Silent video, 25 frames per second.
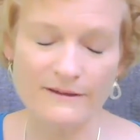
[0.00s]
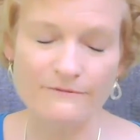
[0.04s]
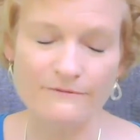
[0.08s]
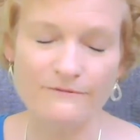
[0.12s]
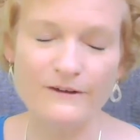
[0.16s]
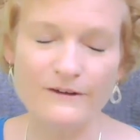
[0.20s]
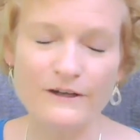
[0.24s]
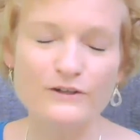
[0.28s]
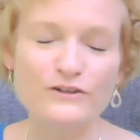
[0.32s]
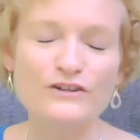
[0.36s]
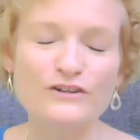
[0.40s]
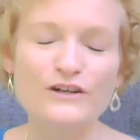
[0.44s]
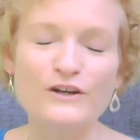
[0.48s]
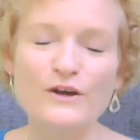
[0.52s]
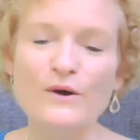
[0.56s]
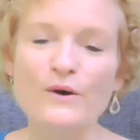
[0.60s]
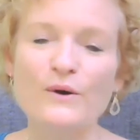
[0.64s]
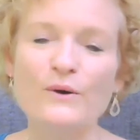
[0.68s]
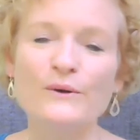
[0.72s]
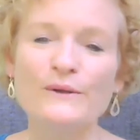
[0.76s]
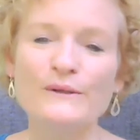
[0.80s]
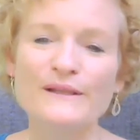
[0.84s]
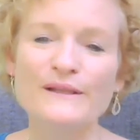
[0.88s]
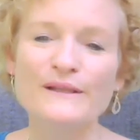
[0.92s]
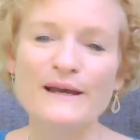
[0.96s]
function a
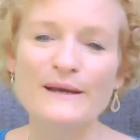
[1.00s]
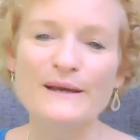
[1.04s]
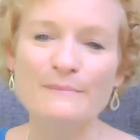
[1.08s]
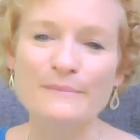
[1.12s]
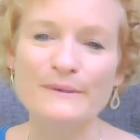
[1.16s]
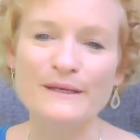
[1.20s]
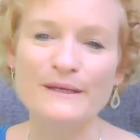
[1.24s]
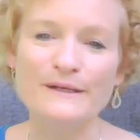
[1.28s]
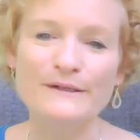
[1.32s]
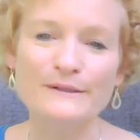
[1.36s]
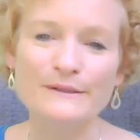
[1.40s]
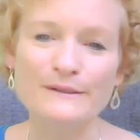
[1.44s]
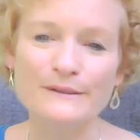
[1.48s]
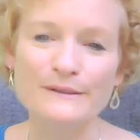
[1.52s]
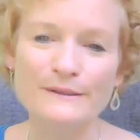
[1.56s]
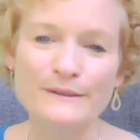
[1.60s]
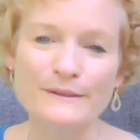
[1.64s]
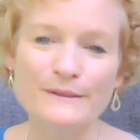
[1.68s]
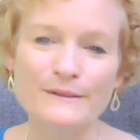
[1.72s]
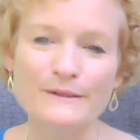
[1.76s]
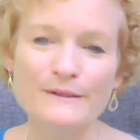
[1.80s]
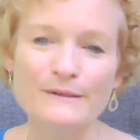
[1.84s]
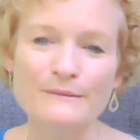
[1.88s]
whole lot better,